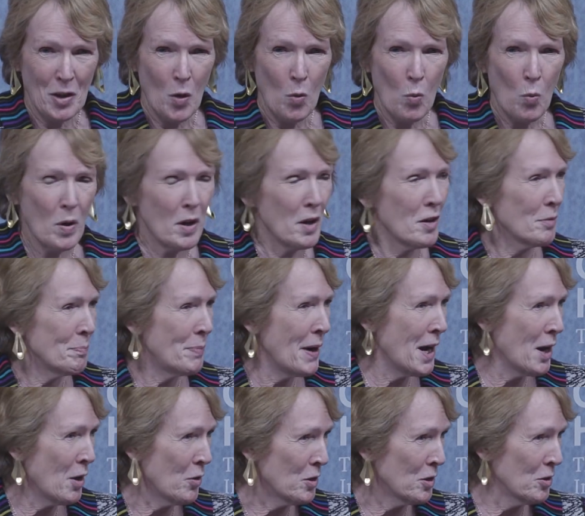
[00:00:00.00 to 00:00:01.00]
where a
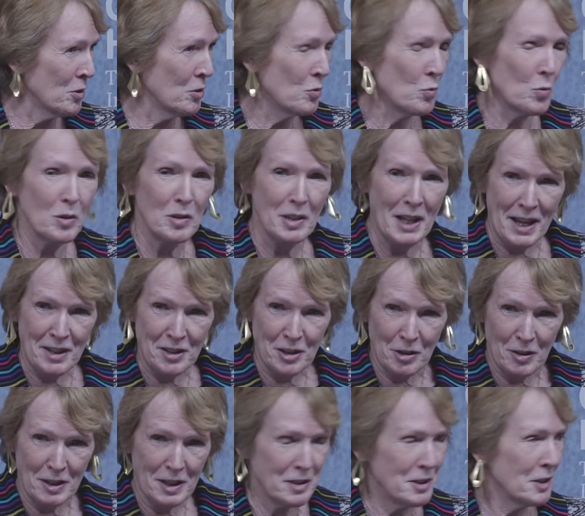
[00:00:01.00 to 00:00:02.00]
power will lend a
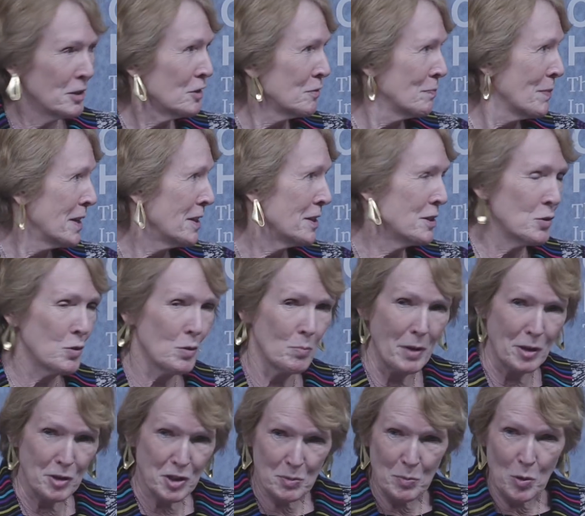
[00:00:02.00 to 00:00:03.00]
great deal of money to a
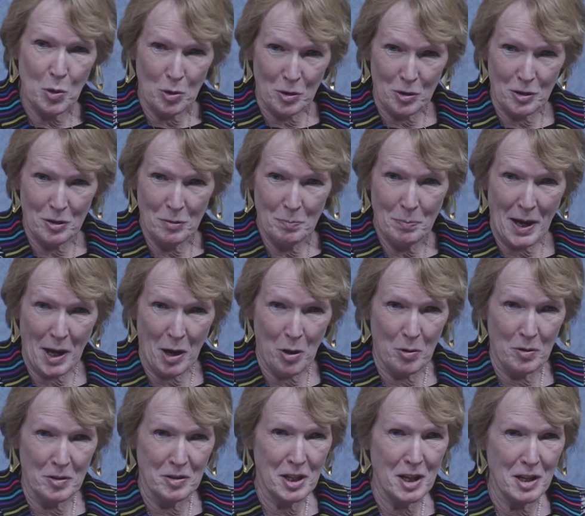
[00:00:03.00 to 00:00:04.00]
much smaller power
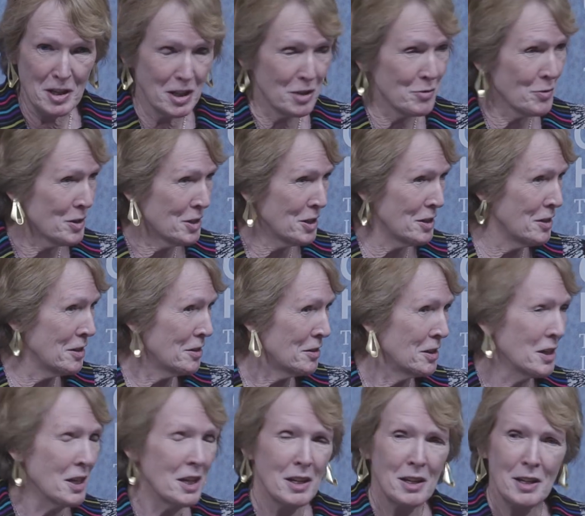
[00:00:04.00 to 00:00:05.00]
and take in return
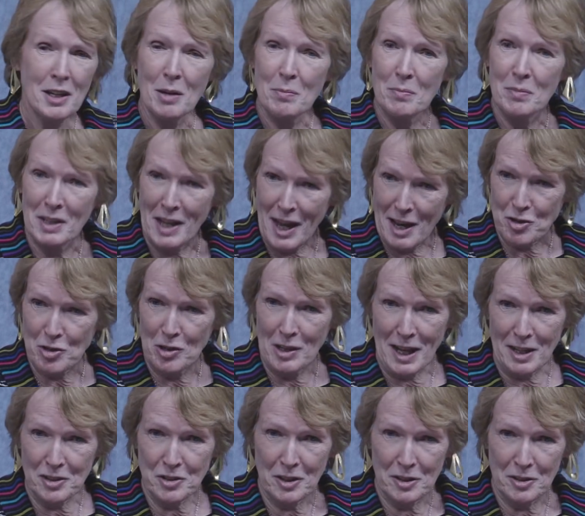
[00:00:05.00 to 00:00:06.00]
um, national
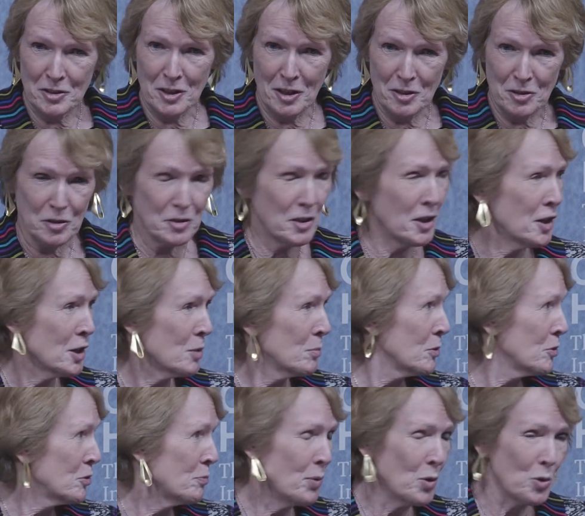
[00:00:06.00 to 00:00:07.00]
assets such as
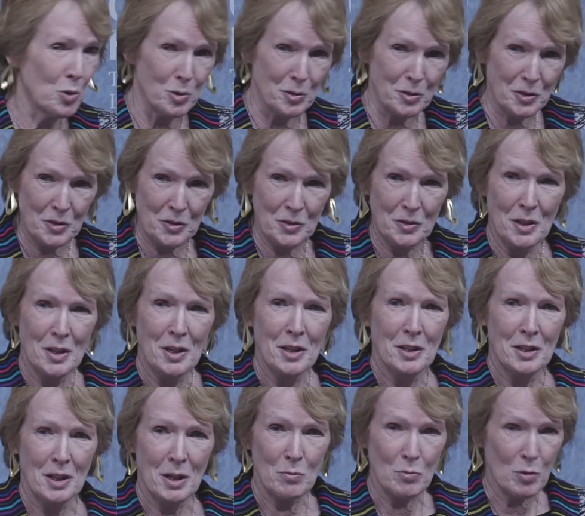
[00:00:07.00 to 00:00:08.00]
harbors, ports,
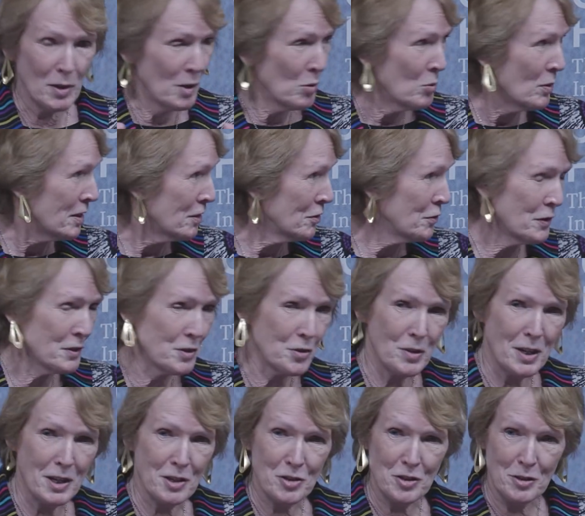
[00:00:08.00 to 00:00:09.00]
um, railway
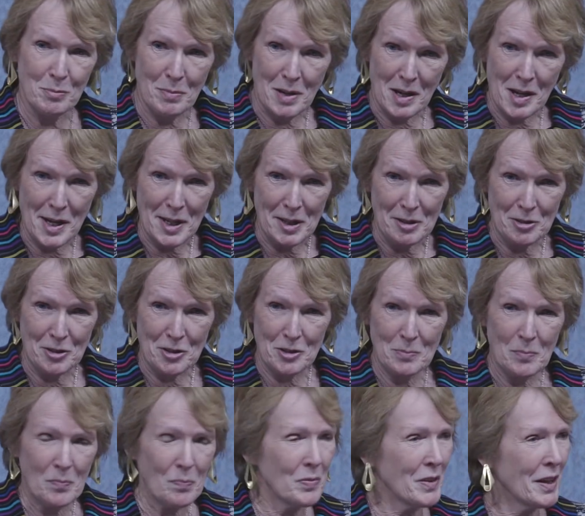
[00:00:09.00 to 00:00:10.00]
infrastructure, mines.
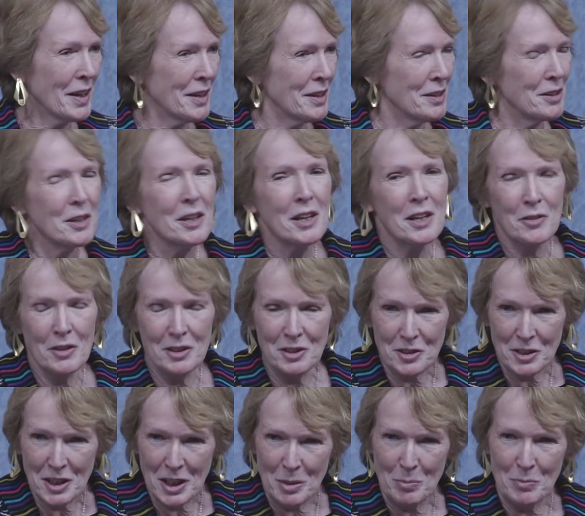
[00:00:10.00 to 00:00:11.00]
And this
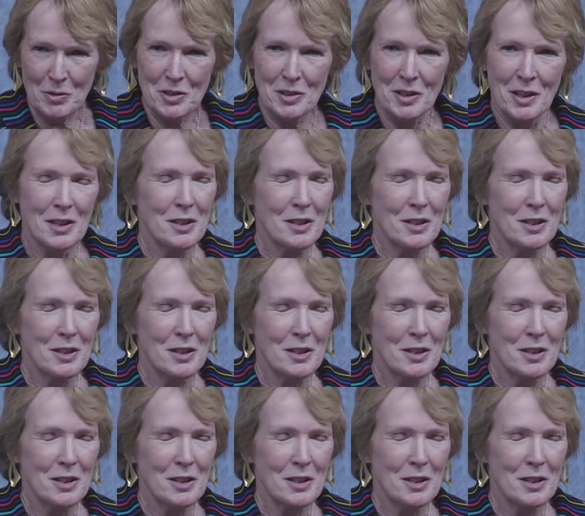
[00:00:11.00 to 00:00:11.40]
seems,